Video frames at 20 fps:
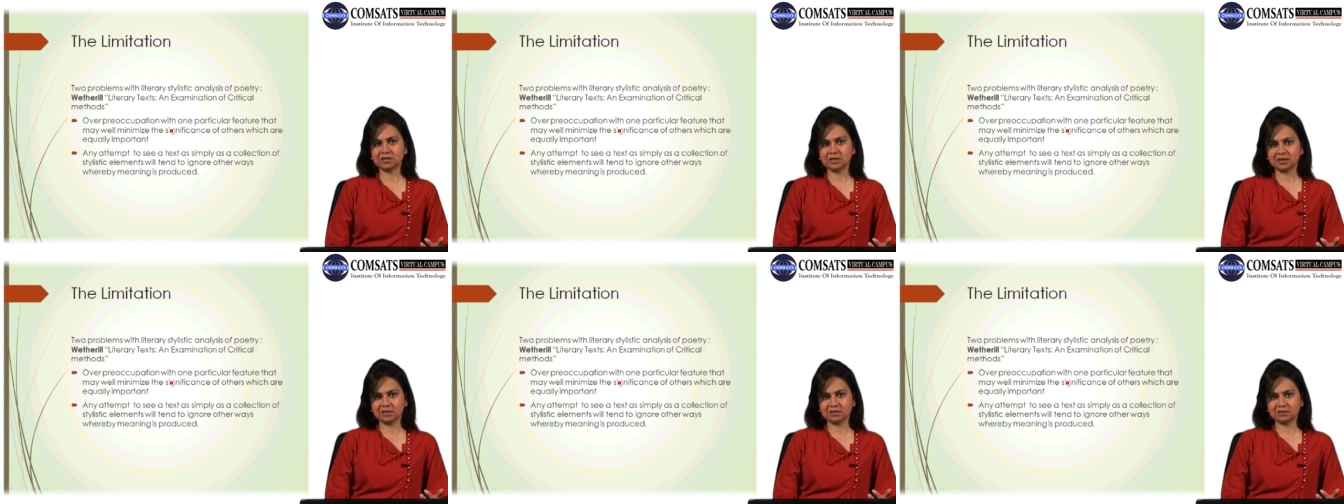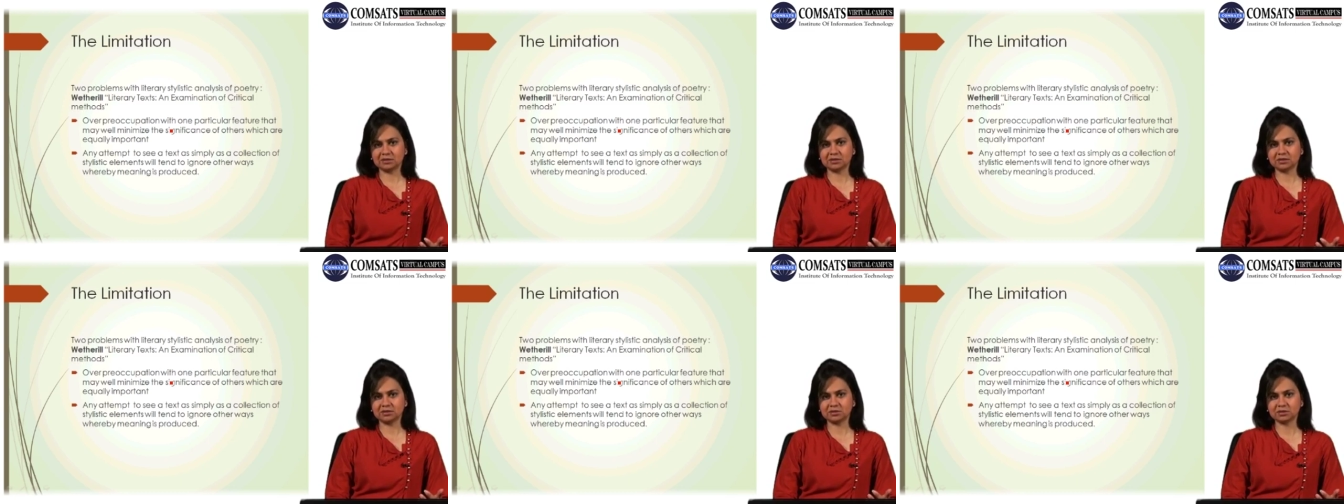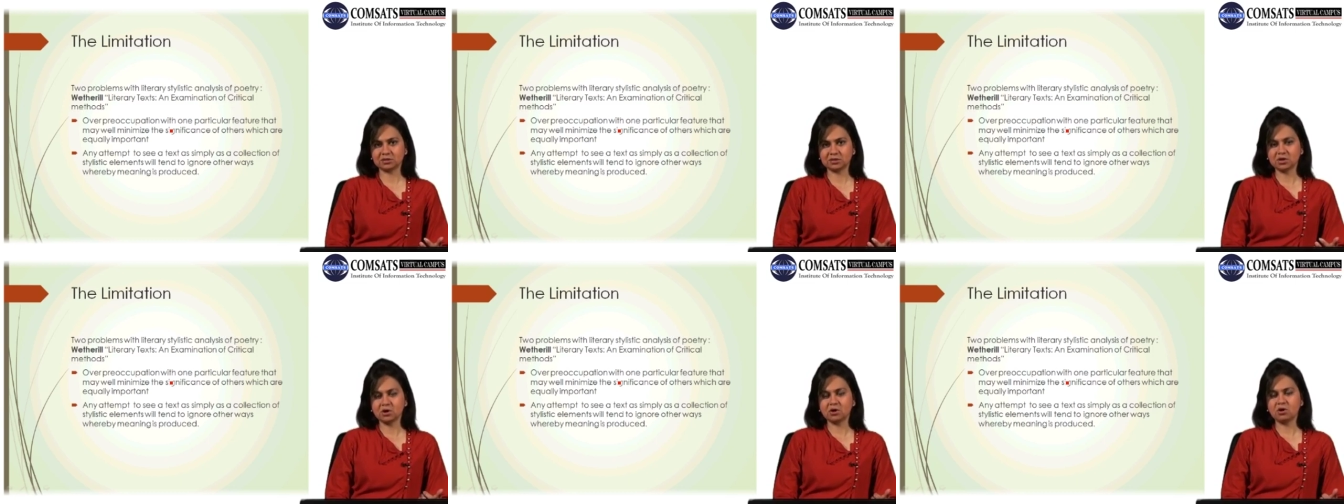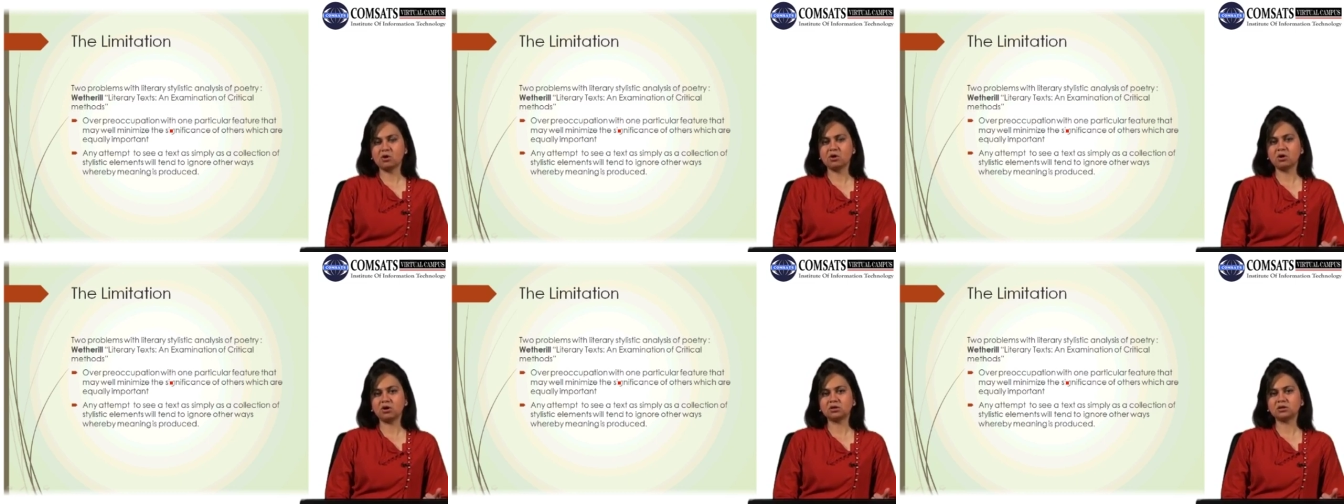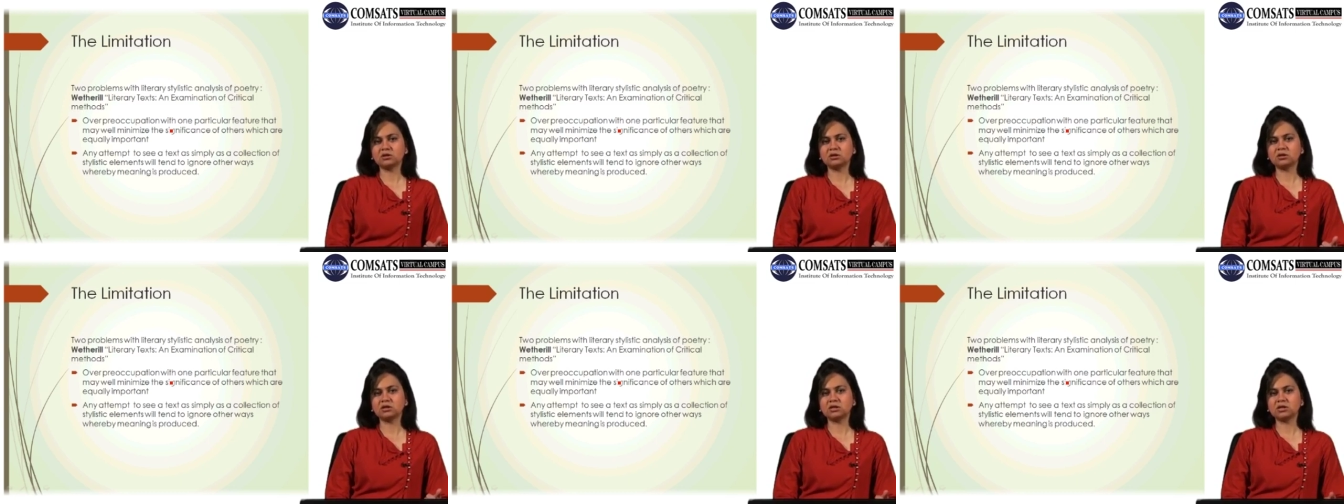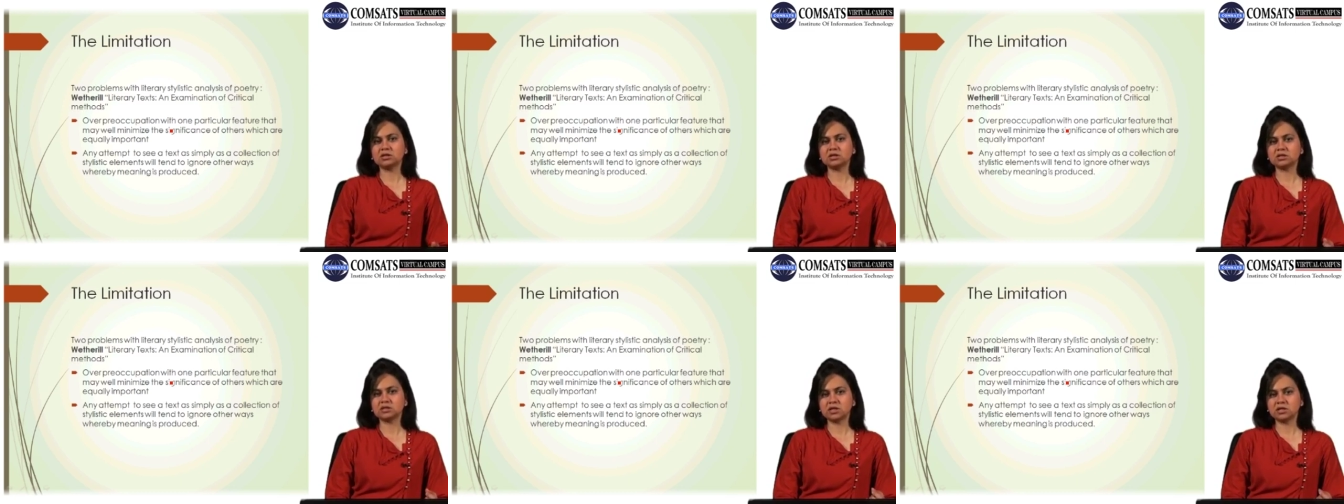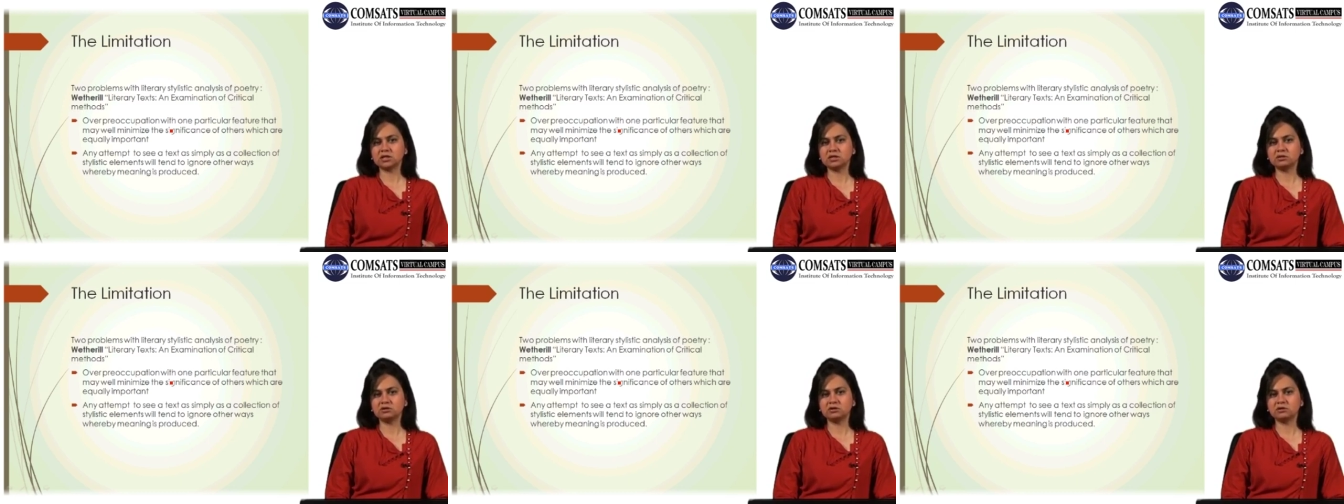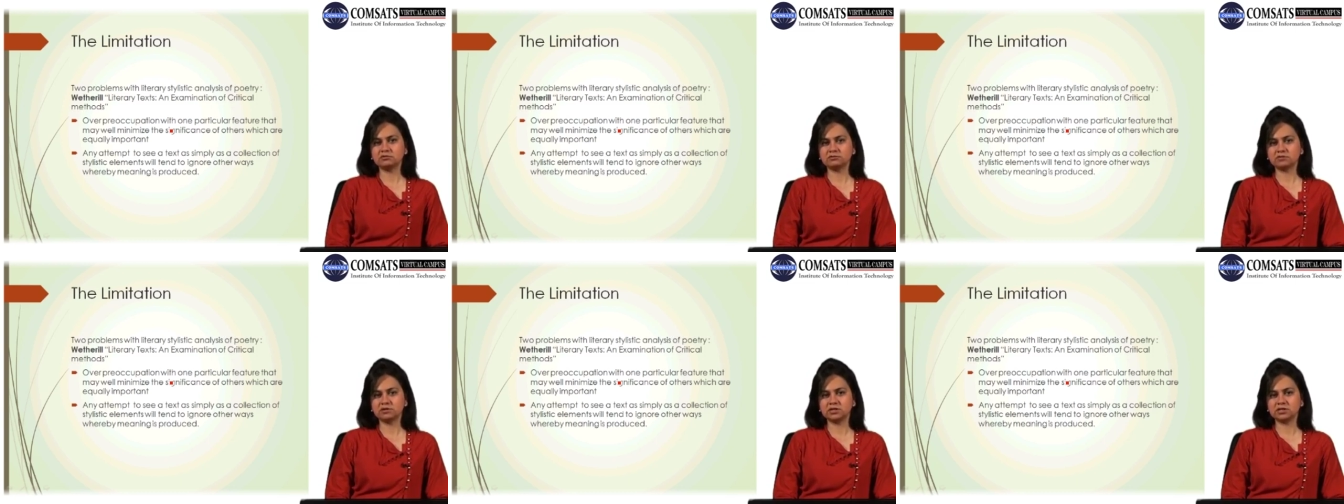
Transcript: his analysis on the study of